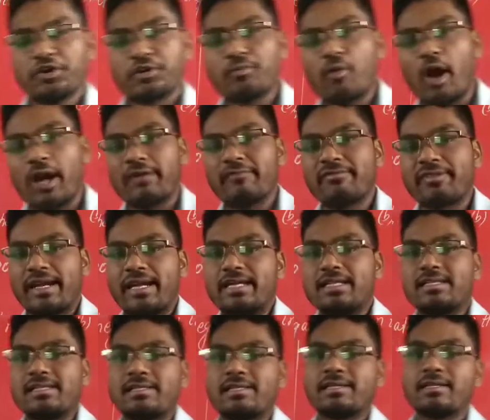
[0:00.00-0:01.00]
Morning
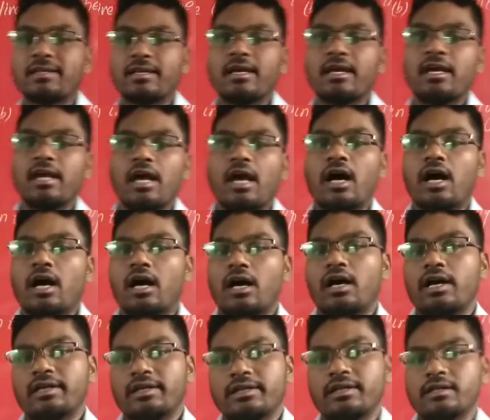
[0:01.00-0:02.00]
friends,
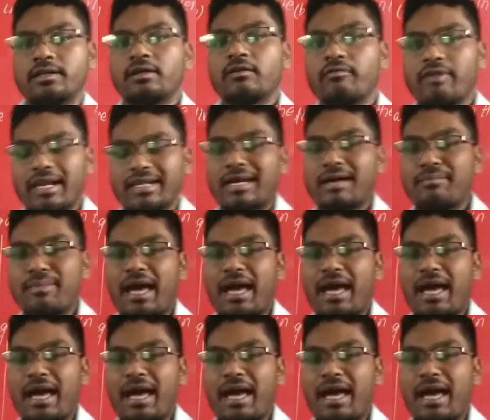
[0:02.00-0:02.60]
and welcome